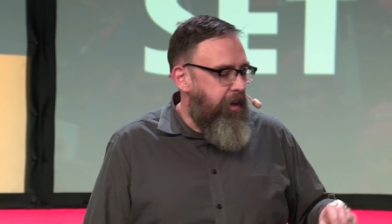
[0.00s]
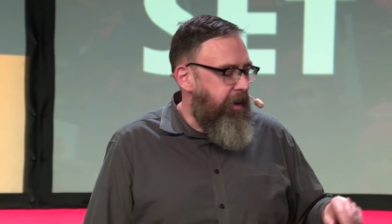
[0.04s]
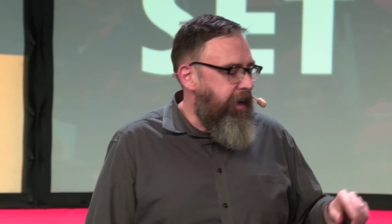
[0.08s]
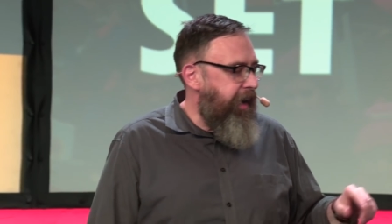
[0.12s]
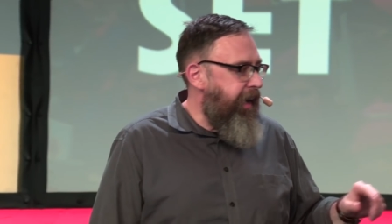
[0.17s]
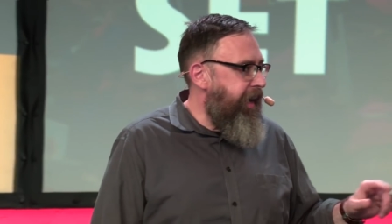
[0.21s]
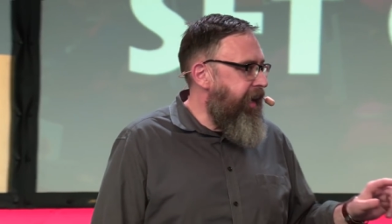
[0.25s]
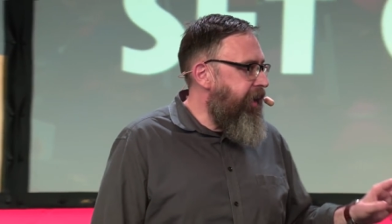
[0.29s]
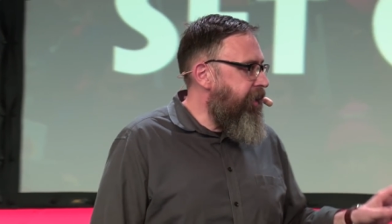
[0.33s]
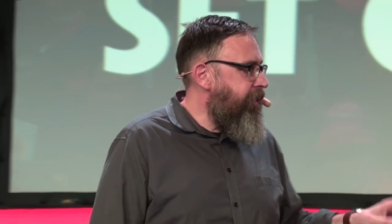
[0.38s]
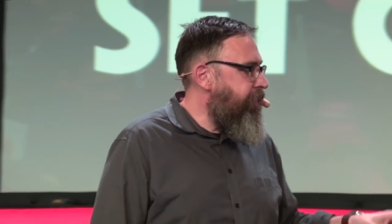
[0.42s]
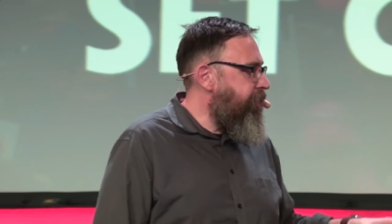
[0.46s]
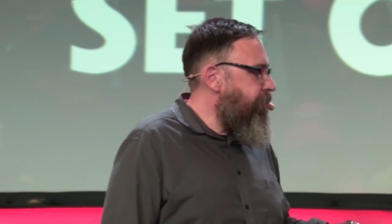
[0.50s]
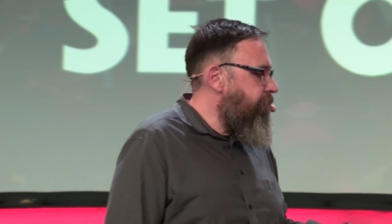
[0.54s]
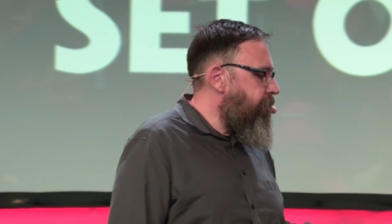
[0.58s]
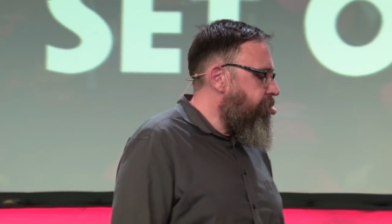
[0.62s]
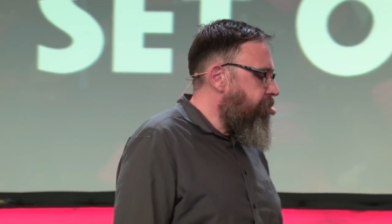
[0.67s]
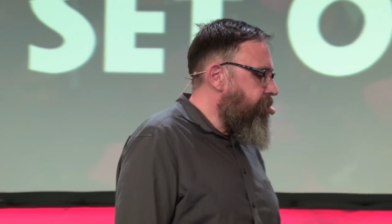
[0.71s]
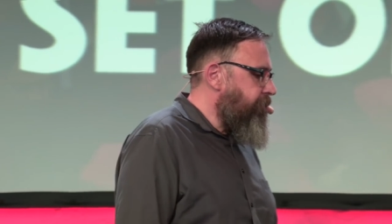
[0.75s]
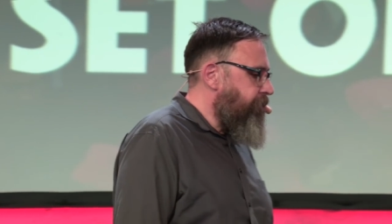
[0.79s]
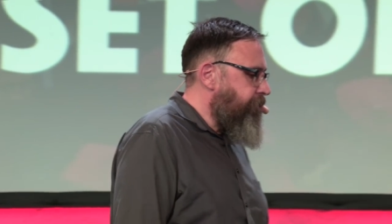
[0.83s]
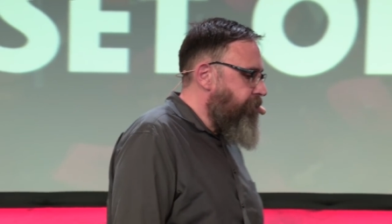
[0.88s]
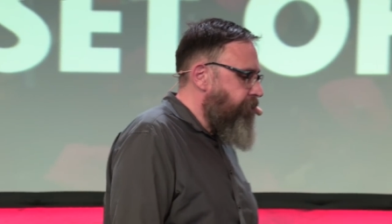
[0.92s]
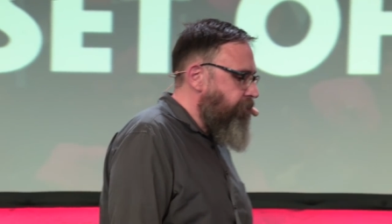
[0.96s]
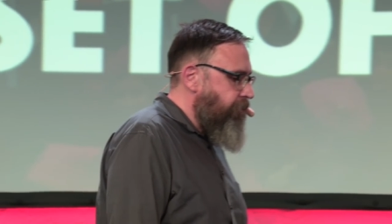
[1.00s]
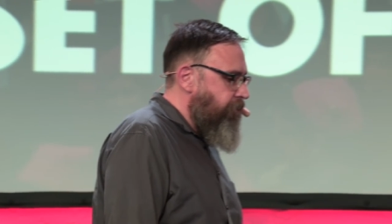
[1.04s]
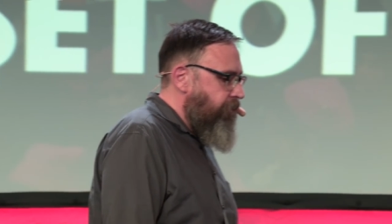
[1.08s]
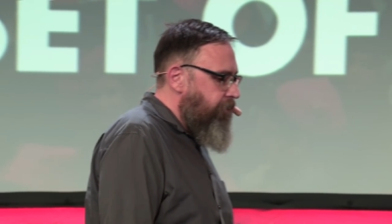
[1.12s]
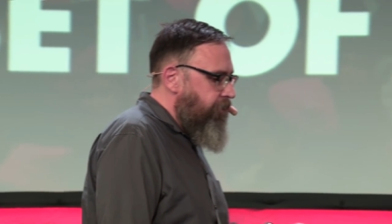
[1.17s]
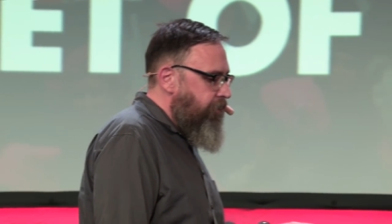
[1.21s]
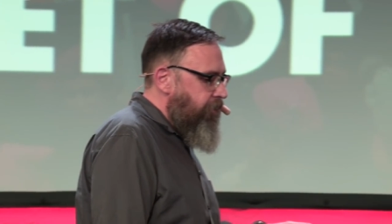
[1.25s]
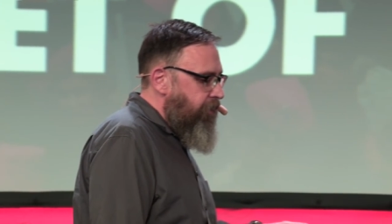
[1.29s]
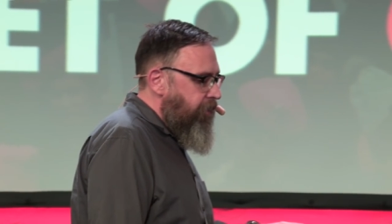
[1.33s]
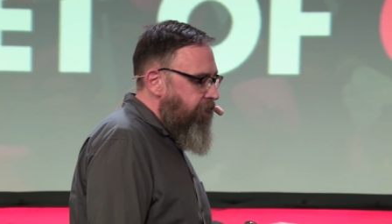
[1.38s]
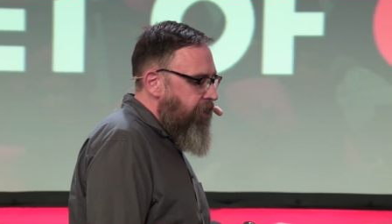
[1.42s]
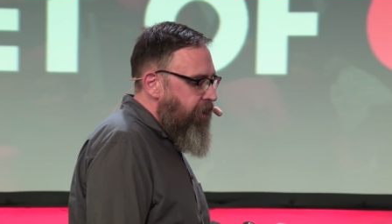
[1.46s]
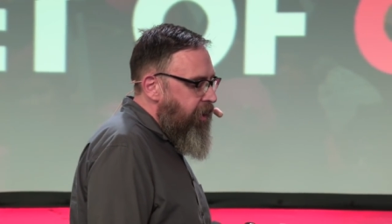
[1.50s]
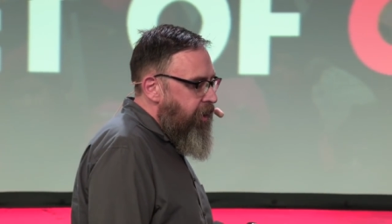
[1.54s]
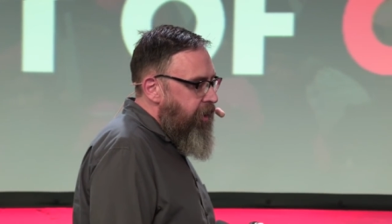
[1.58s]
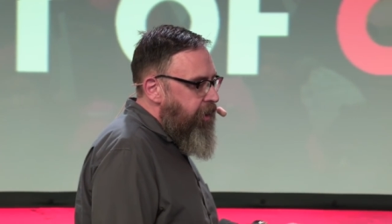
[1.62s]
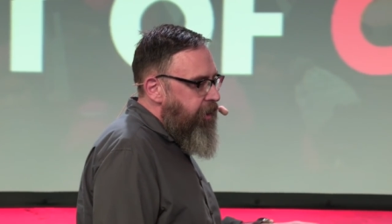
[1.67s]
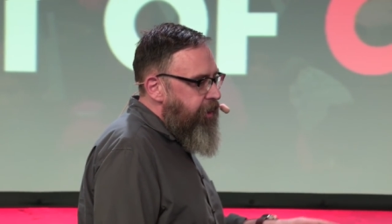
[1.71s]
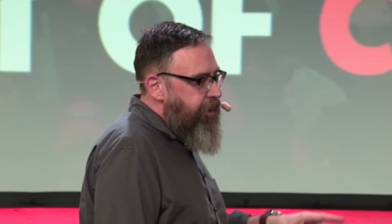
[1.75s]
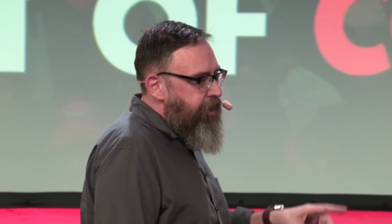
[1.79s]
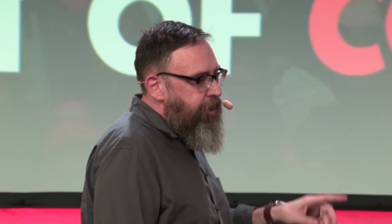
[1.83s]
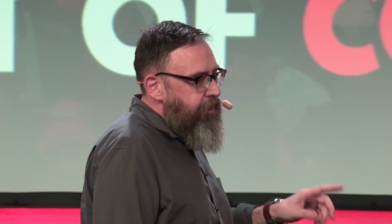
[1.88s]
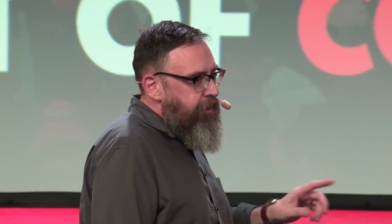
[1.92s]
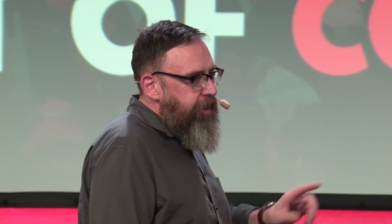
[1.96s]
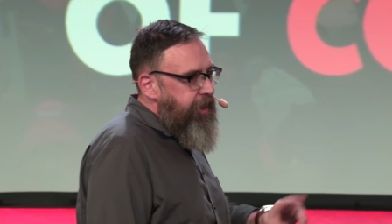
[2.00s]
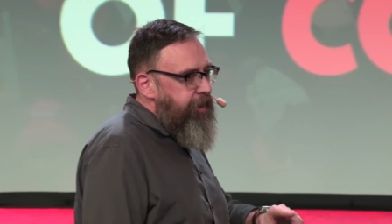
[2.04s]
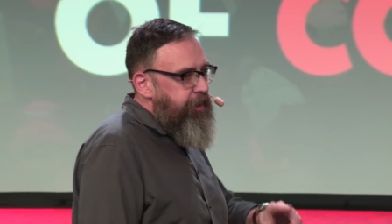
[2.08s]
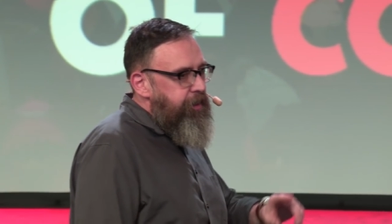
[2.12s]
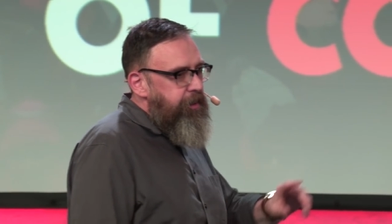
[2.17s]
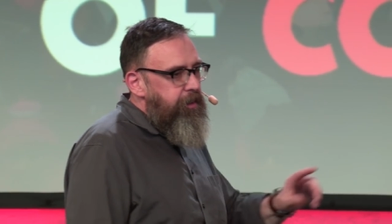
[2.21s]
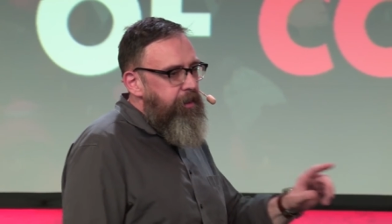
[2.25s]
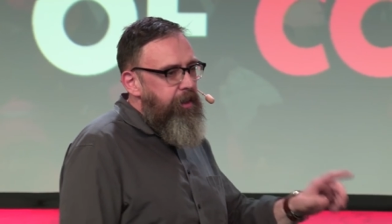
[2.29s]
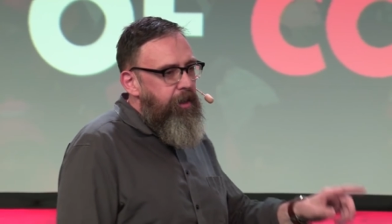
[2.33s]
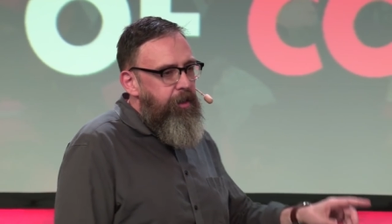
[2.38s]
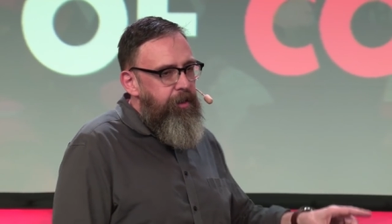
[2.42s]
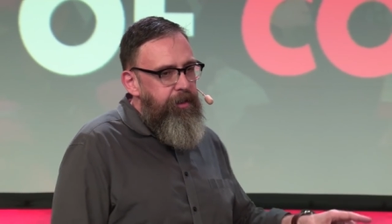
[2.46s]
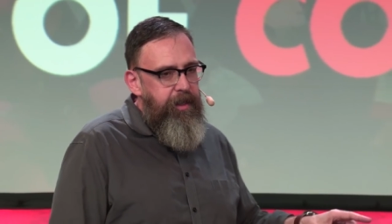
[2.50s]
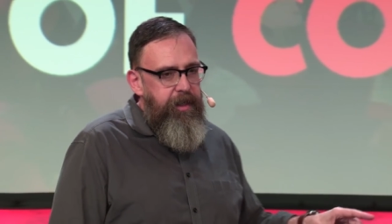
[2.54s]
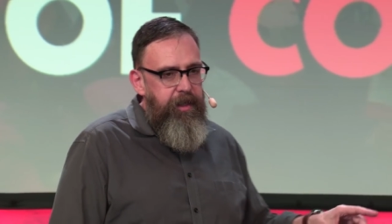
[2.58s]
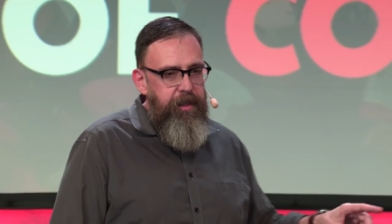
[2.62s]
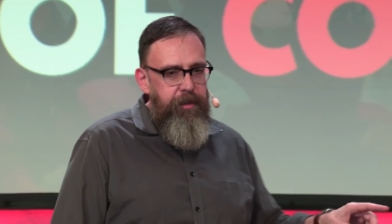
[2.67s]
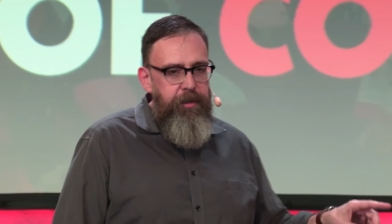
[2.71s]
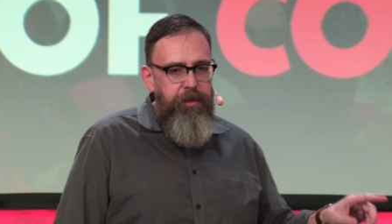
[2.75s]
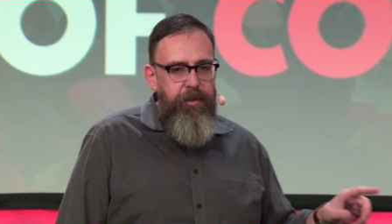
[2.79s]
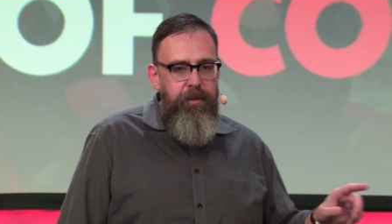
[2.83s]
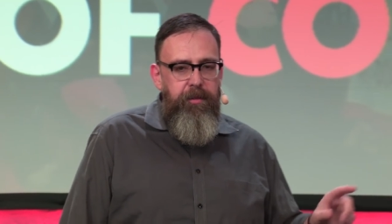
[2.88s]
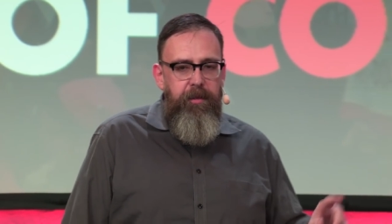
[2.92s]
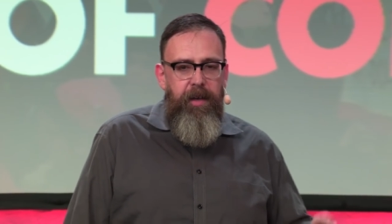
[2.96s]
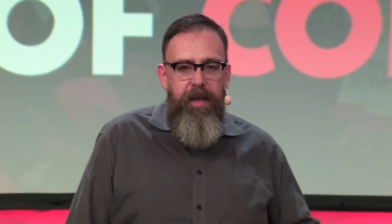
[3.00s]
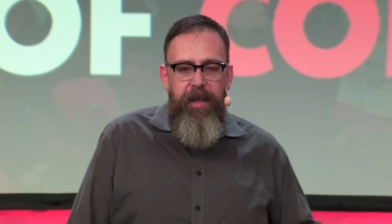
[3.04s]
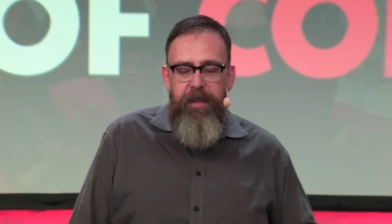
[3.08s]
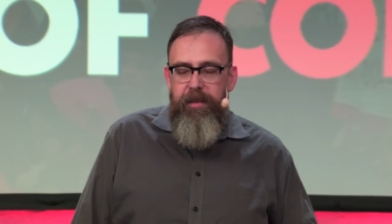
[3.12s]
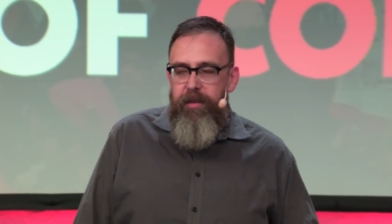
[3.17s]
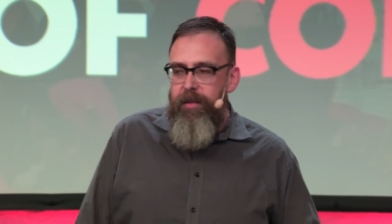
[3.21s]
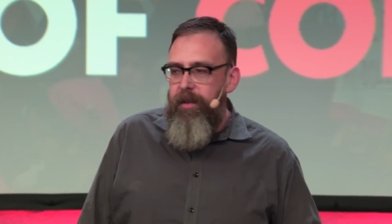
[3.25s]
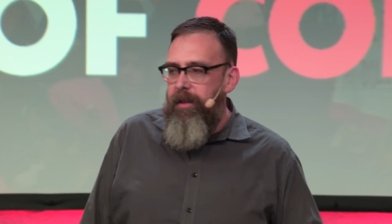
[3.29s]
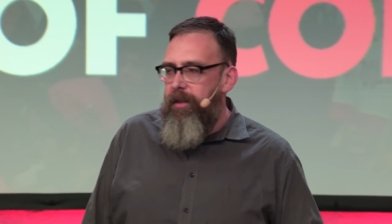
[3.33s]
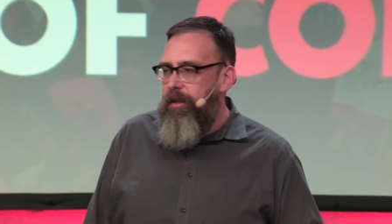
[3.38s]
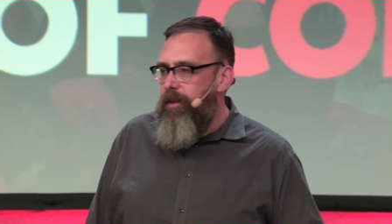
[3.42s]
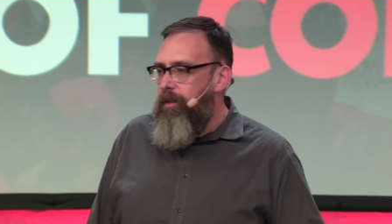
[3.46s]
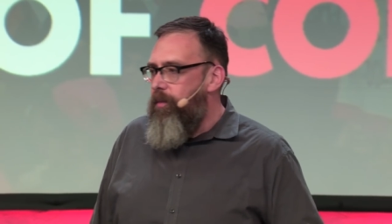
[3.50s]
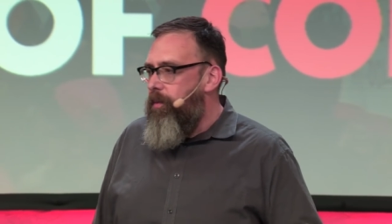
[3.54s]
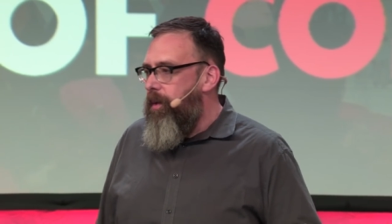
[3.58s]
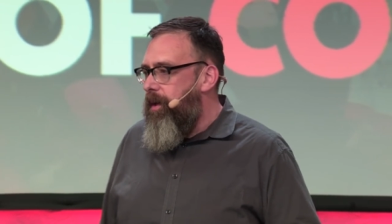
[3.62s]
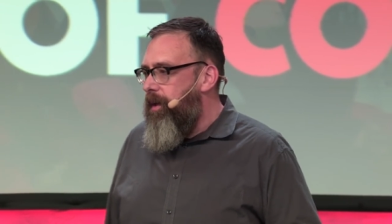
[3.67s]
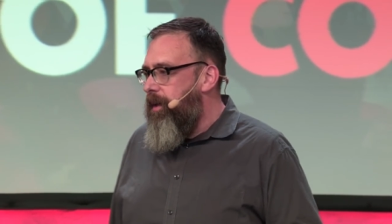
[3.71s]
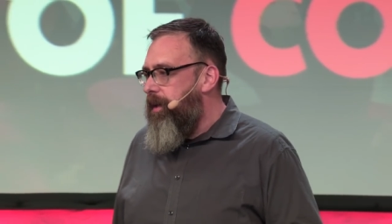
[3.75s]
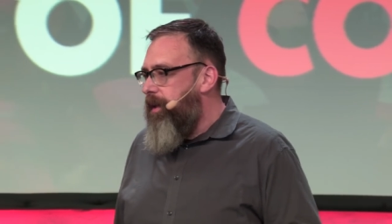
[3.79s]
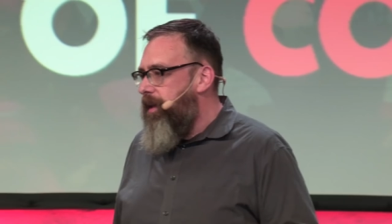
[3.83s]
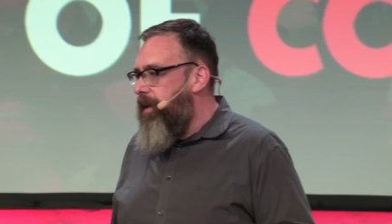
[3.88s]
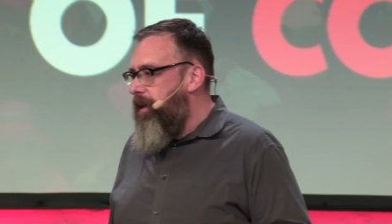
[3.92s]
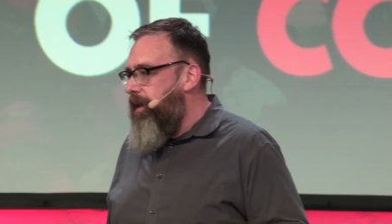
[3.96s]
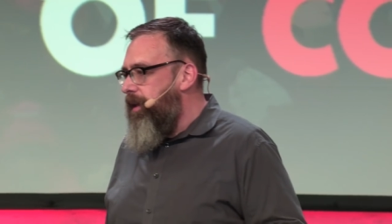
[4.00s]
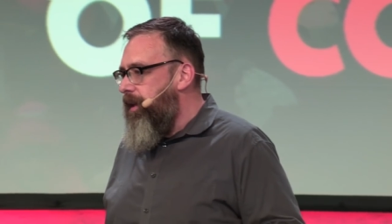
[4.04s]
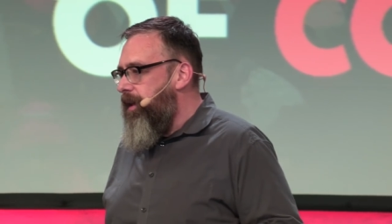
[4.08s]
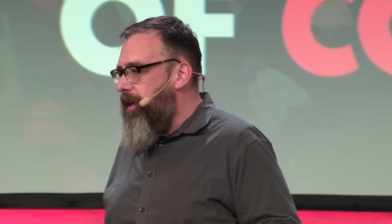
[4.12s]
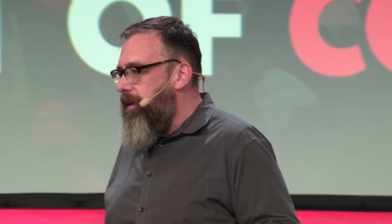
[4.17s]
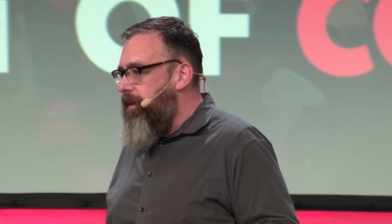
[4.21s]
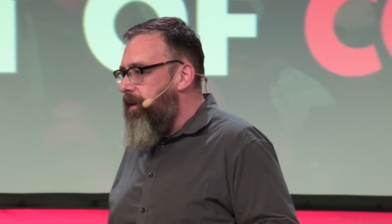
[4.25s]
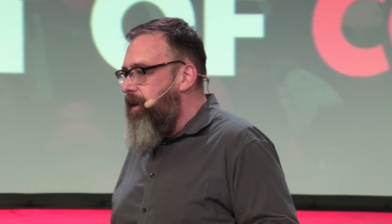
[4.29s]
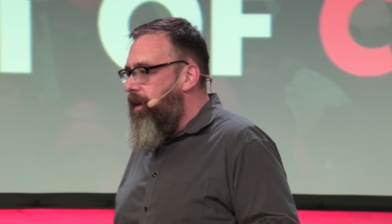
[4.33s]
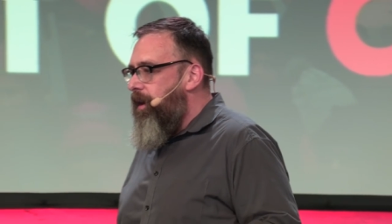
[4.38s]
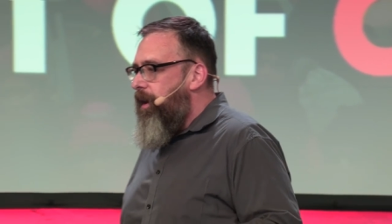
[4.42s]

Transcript: Next, you need to know the constraints that you're working in.